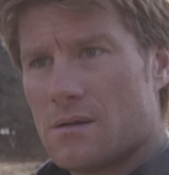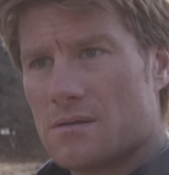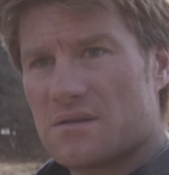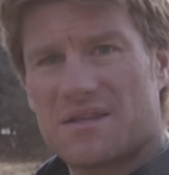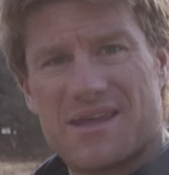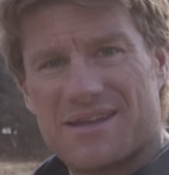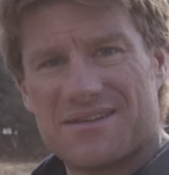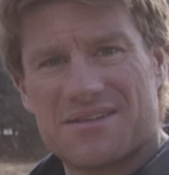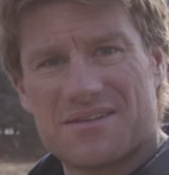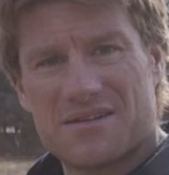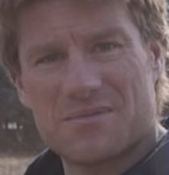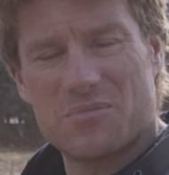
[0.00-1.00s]
It's
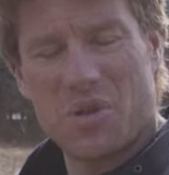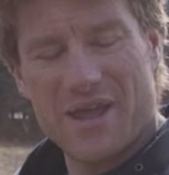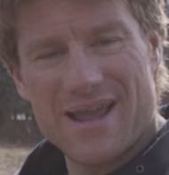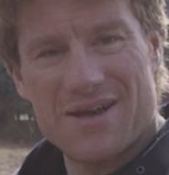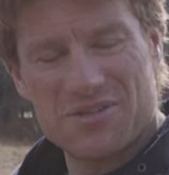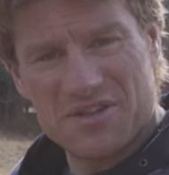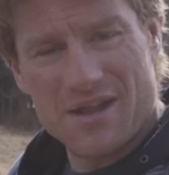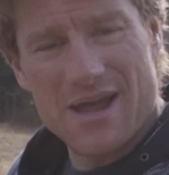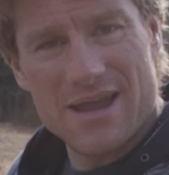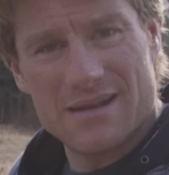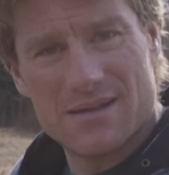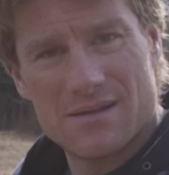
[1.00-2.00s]
kids playing
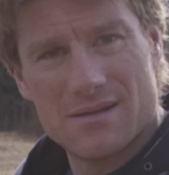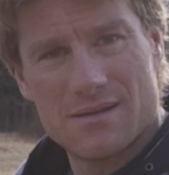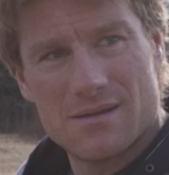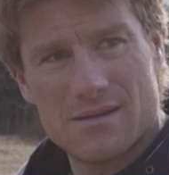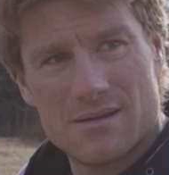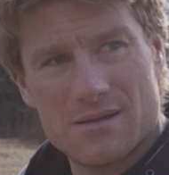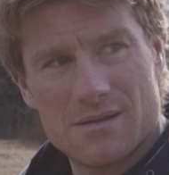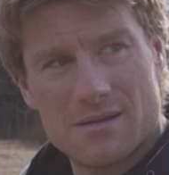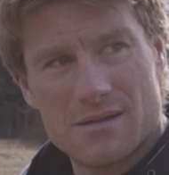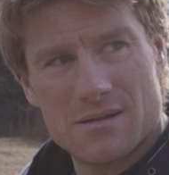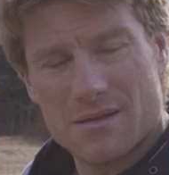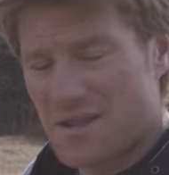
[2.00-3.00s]
outside.
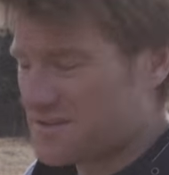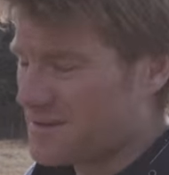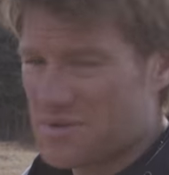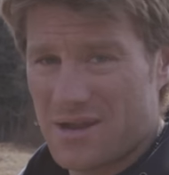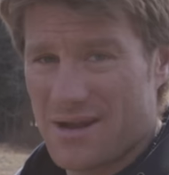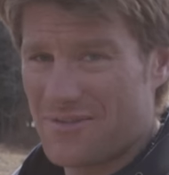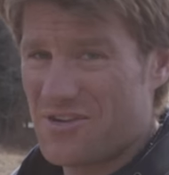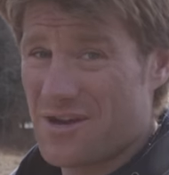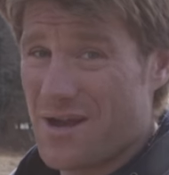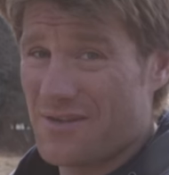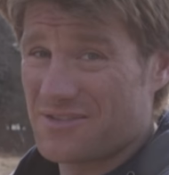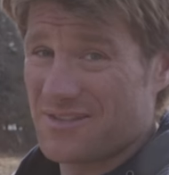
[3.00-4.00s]
Not something you hear
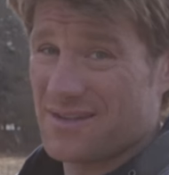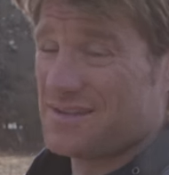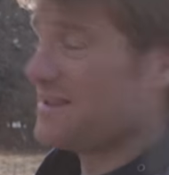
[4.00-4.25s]
very often these